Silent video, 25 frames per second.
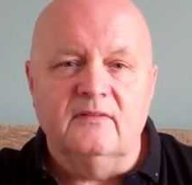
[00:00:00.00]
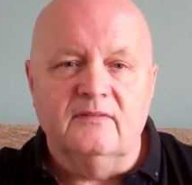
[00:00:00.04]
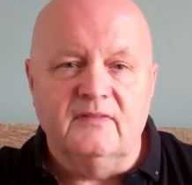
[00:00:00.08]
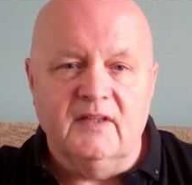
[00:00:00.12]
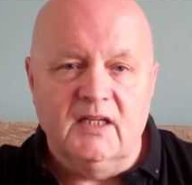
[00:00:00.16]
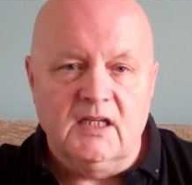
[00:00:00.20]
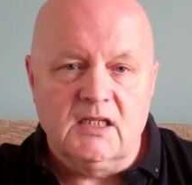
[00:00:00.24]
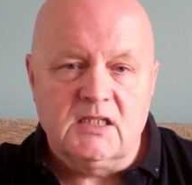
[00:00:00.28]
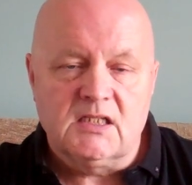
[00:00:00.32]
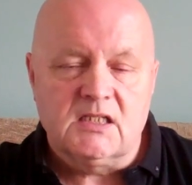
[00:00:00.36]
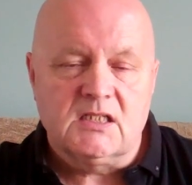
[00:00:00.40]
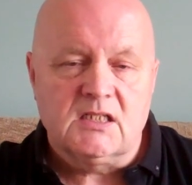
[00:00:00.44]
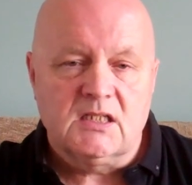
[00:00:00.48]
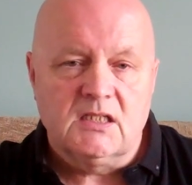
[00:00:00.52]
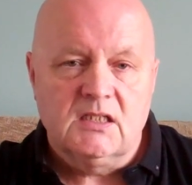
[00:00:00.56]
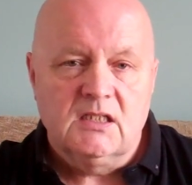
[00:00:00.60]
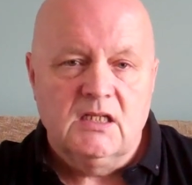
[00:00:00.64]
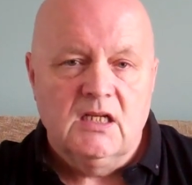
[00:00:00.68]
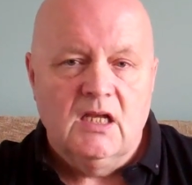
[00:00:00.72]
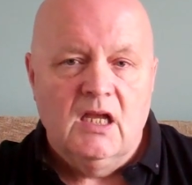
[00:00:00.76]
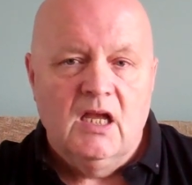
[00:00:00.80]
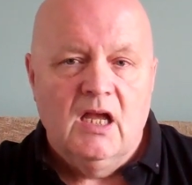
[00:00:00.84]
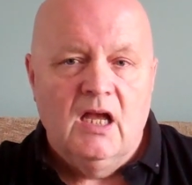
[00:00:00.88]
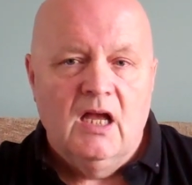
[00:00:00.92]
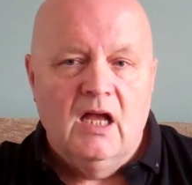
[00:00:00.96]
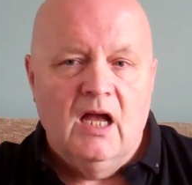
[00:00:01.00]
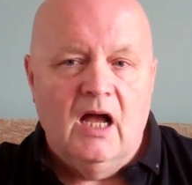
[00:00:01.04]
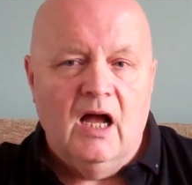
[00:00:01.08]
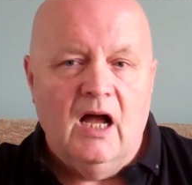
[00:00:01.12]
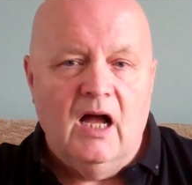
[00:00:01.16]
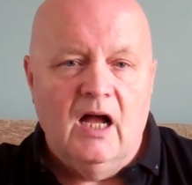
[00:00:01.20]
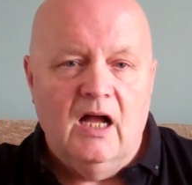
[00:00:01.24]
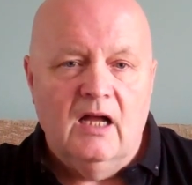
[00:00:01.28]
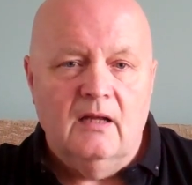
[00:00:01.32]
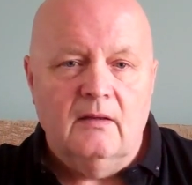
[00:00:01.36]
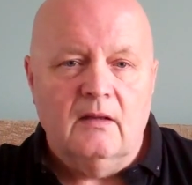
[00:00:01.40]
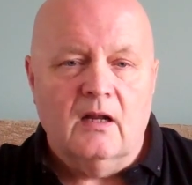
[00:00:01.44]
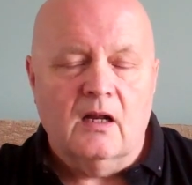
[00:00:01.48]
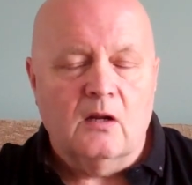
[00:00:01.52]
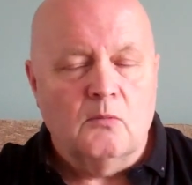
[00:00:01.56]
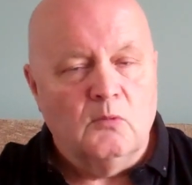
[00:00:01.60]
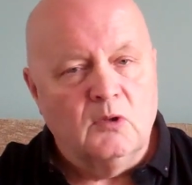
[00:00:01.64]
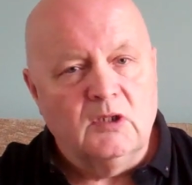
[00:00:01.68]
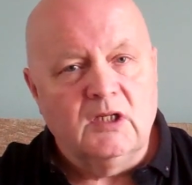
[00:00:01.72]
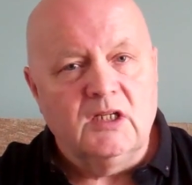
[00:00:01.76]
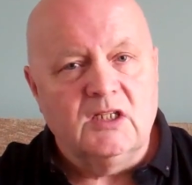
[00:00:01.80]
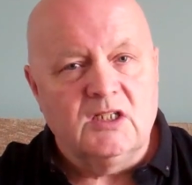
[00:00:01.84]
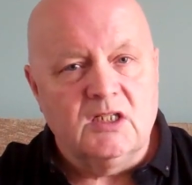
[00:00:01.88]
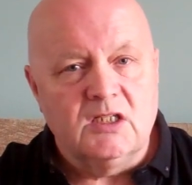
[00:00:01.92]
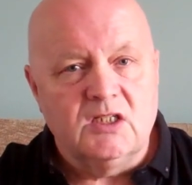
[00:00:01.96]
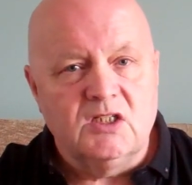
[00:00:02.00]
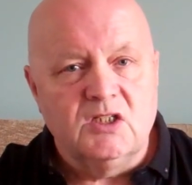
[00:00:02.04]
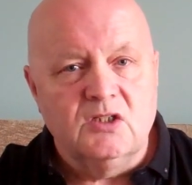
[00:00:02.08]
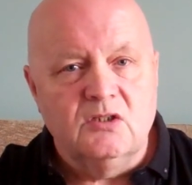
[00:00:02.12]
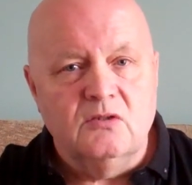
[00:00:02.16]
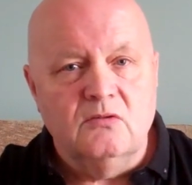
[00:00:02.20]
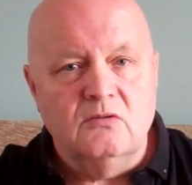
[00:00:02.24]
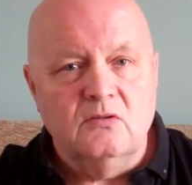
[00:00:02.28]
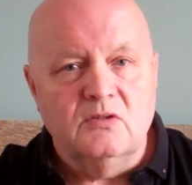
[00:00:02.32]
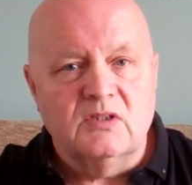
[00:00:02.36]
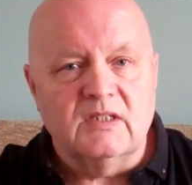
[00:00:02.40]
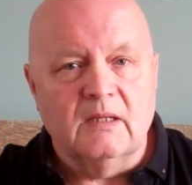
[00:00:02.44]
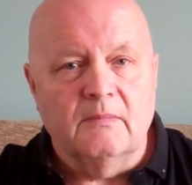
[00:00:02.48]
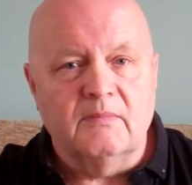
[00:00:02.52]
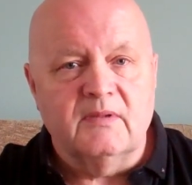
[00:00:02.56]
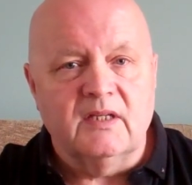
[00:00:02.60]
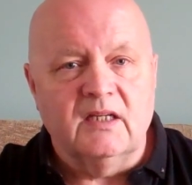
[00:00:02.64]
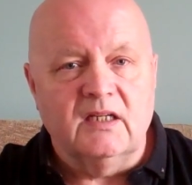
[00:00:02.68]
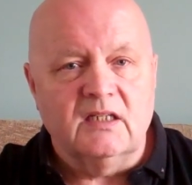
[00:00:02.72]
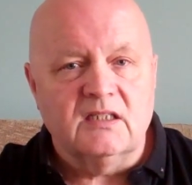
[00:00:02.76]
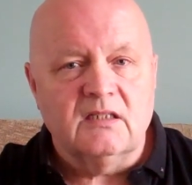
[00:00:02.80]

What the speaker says: of this, and I wanted to do something.